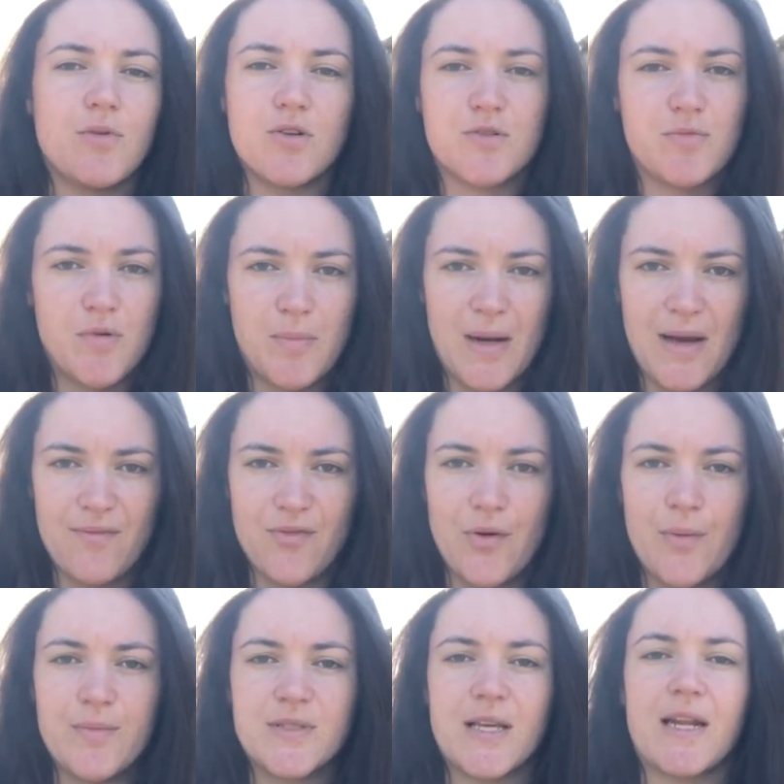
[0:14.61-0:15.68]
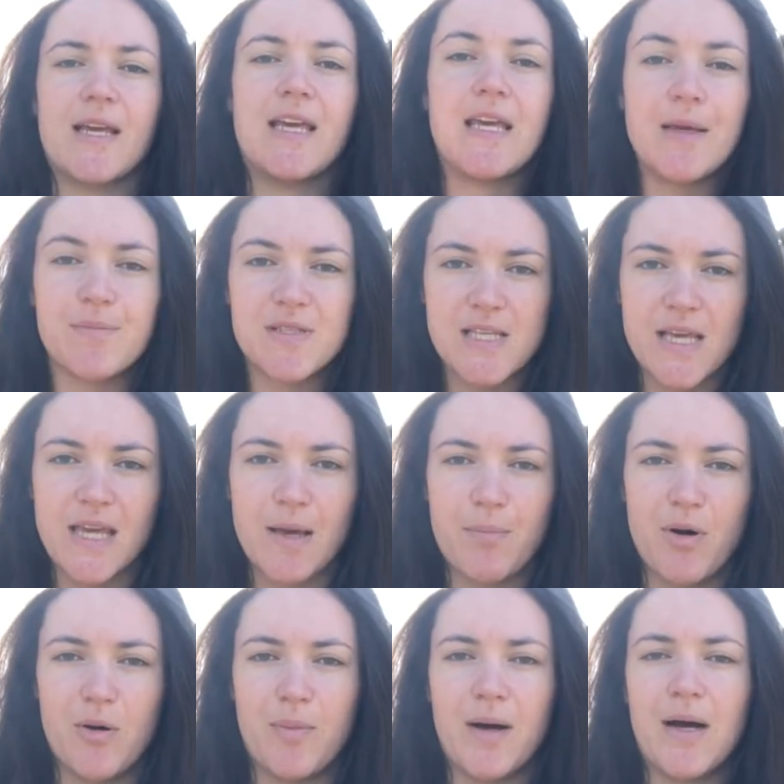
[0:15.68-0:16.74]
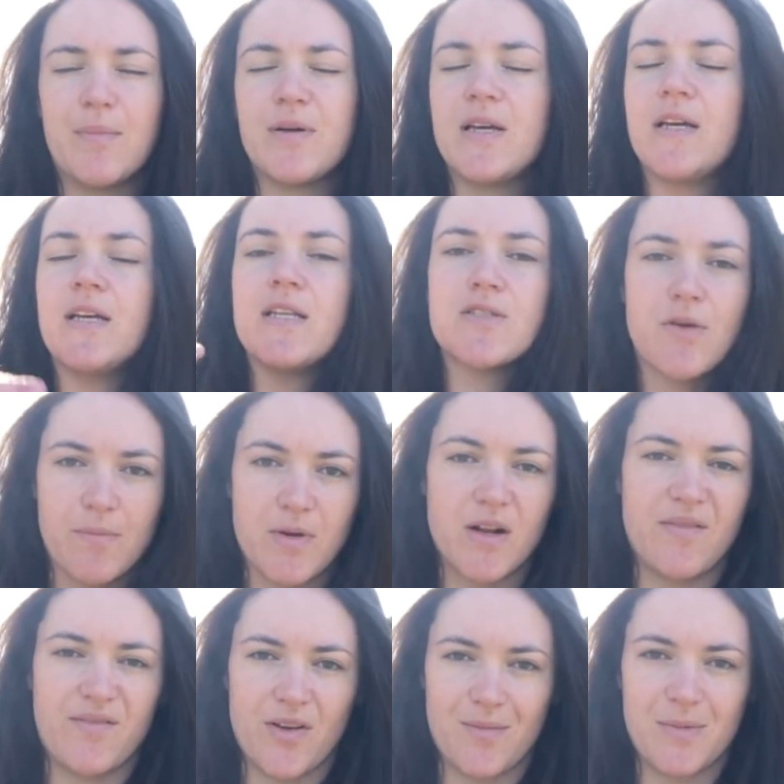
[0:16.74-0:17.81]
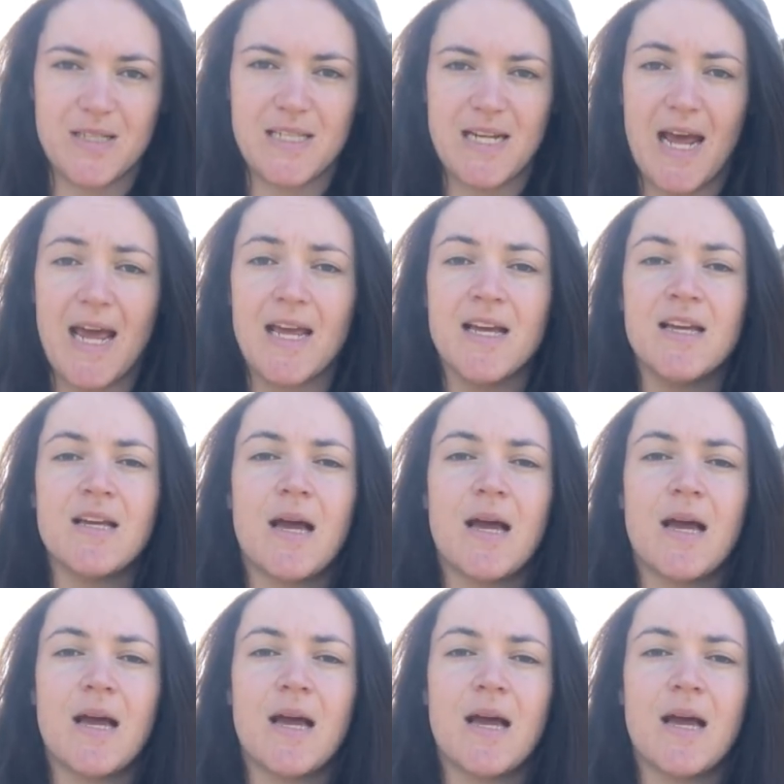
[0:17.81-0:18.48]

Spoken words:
multiple platforms and I keep seeing it pop up, so I'm going to film it today.